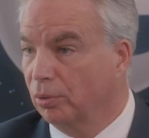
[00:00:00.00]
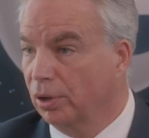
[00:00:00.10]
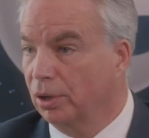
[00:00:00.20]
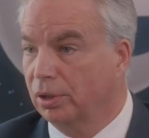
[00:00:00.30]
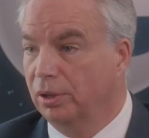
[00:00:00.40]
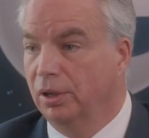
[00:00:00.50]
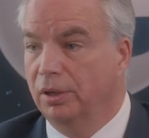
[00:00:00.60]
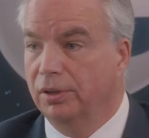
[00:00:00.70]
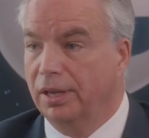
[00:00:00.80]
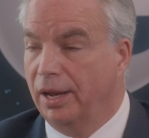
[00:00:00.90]
work,
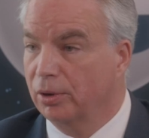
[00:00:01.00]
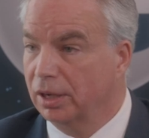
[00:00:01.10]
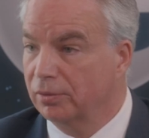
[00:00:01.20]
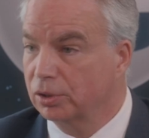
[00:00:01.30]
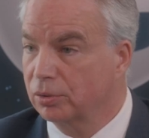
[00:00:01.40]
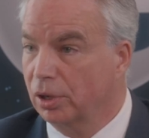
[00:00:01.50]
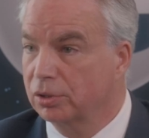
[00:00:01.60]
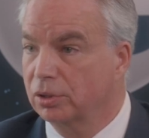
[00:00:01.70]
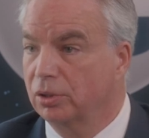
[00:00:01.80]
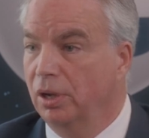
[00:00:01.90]
the caregiver
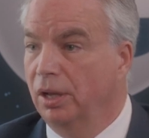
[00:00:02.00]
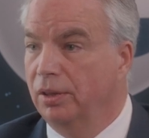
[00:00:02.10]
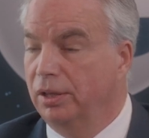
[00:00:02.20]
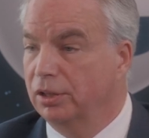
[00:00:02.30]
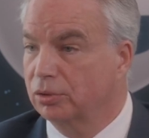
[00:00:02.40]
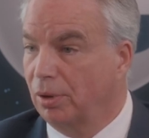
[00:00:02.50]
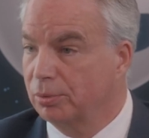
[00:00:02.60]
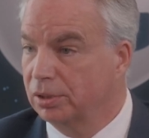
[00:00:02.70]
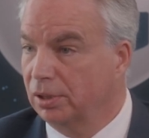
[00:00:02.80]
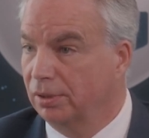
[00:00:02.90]
structure, the
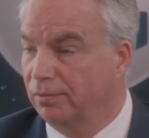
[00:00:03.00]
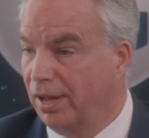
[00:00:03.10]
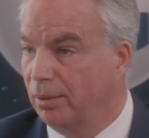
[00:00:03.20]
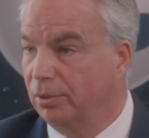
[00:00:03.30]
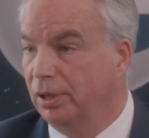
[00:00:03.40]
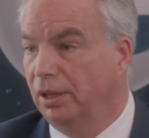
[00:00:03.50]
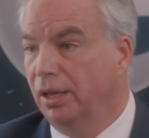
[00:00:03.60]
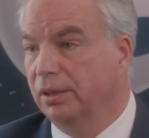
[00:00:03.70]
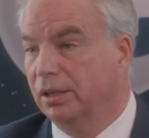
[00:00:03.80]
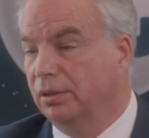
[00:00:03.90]
disruption in the family,
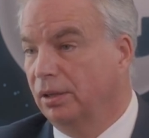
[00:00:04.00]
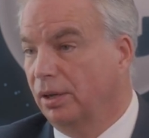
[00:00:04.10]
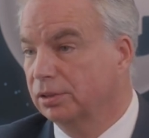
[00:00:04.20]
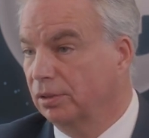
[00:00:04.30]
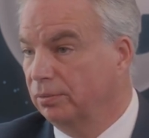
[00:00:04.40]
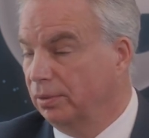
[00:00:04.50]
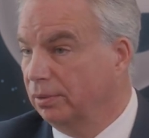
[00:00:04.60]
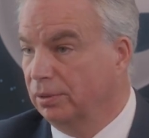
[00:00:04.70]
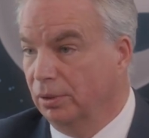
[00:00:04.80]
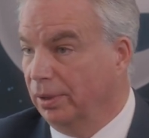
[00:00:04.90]
the loss of
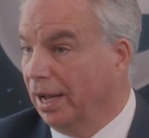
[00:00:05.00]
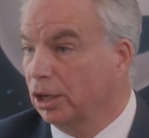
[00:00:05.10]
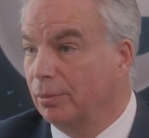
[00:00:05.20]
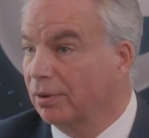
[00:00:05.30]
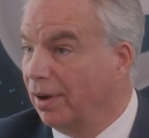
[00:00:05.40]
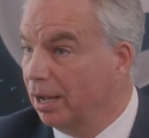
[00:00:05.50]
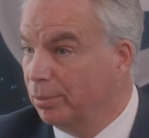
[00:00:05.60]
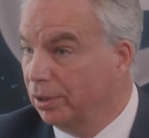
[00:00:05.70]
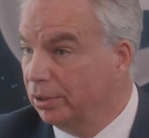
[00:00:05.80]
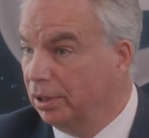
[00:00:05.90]
economic
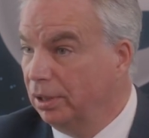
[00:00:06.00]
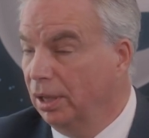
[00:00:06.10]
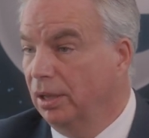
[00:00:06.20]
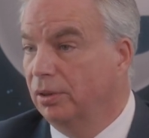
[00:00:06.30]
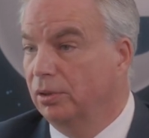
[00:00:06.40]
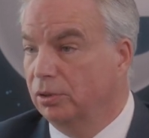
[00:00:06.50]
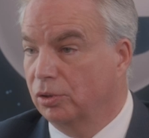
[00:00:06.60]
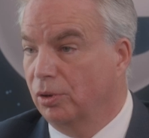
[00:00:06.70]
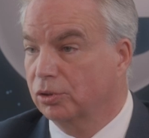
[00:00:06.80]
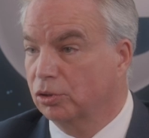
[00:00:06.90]
viability.
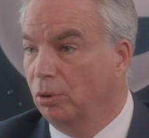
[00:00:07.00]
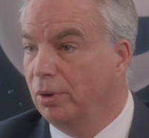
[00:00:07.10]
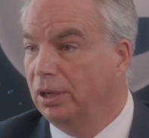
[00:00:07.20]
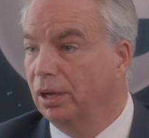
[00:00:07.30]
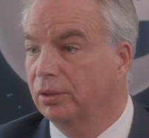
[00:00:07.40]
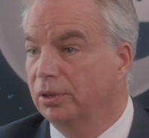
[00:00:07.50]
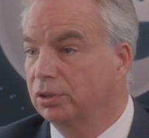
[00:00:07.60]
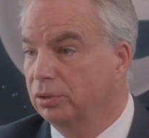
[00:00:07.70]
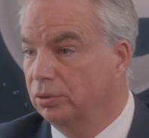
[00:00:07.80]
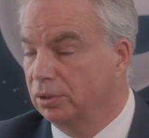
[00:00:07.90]
There's so many other
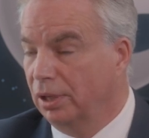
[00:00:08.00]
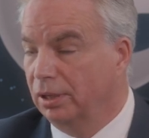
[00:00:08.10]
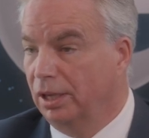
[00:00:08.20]
issues and